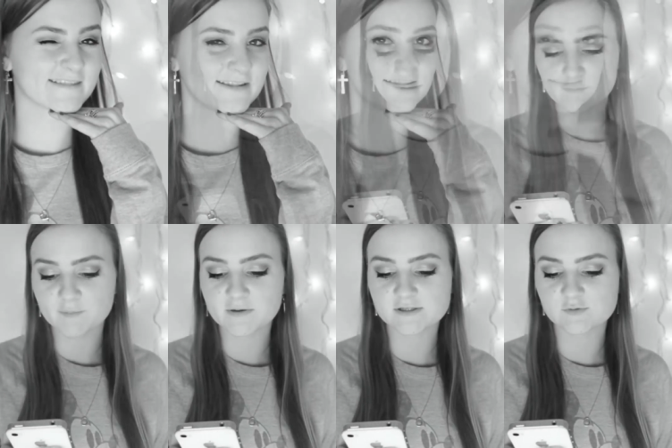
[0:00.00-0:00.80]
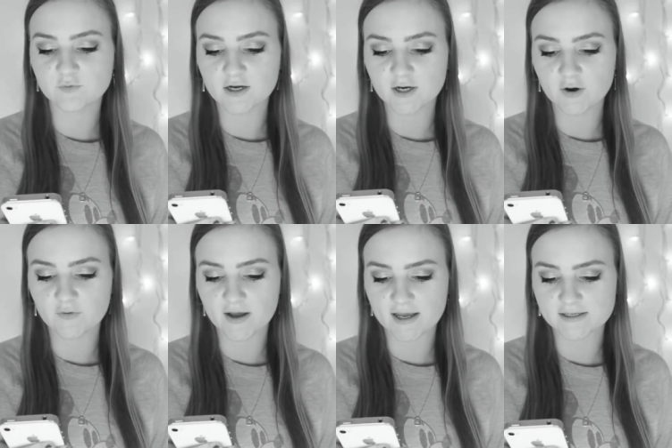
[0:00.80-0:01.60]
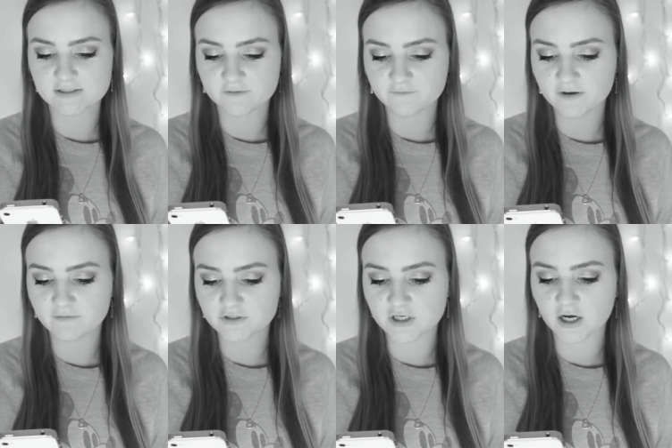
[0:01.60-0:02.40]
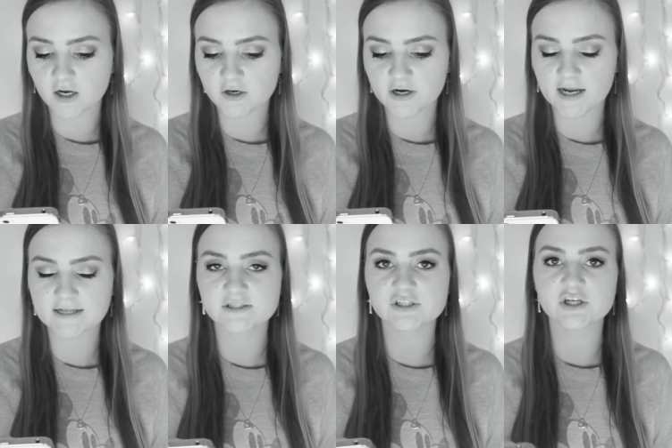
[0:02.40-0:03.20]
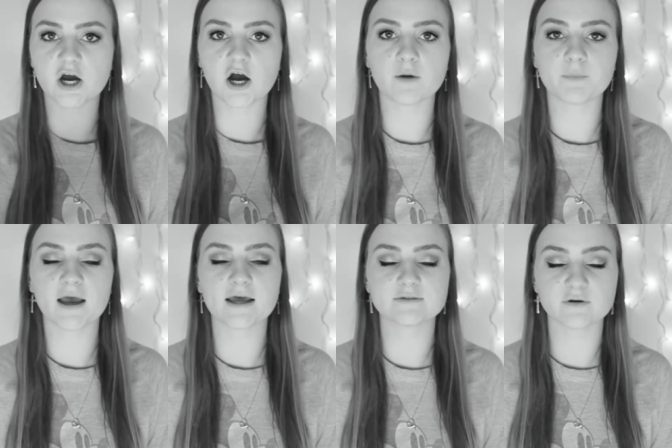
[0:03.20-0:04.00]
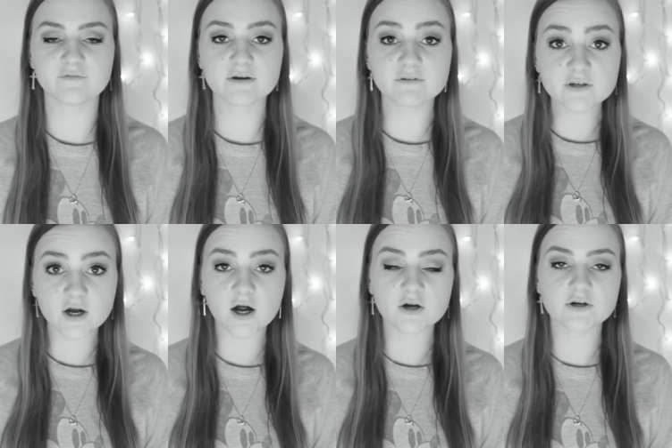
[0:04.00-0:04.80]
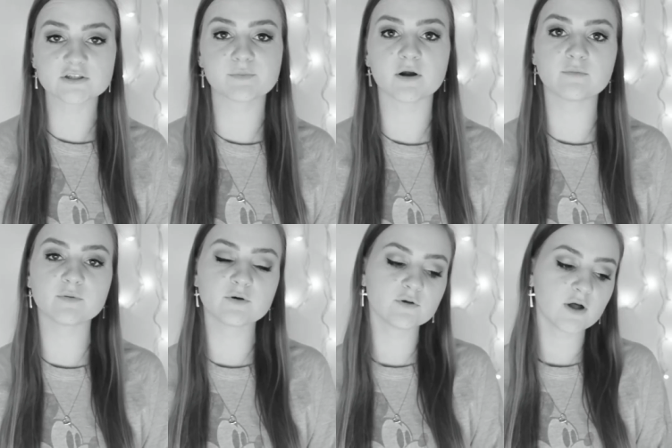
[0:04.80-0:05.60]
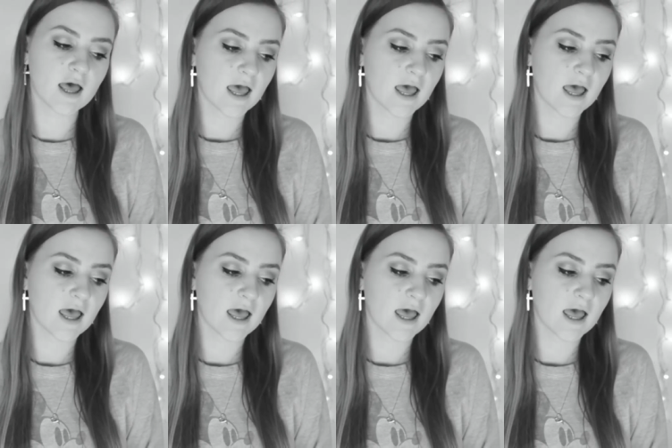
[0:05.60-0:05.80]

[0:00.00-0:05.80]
Elma missed 1-0 a favorite color and shop and my favorite color is purple